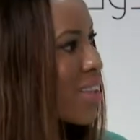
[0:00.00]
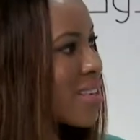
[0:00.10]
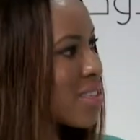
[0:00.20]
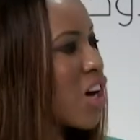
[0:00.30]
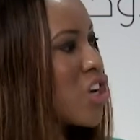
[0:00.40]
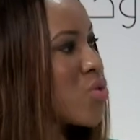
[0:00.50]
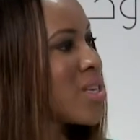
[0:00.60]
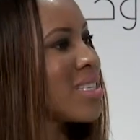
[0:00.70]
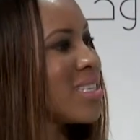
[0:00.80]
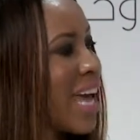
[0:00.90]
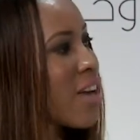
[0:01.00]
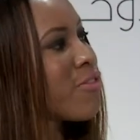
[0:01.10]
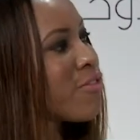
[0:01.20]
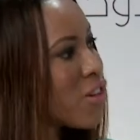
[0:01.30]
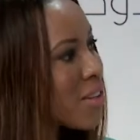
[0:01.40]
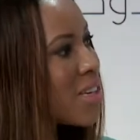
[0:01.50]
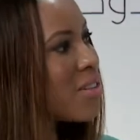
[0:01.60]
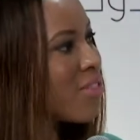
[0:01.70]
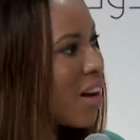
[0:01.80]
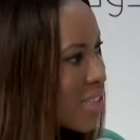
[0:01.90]
this country to take full
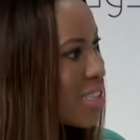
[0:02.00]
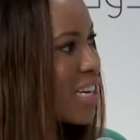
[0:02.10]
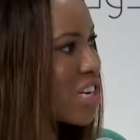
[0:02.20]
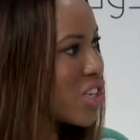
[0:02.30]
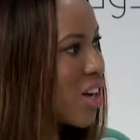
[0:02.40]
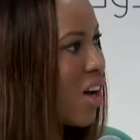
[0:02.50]
advantage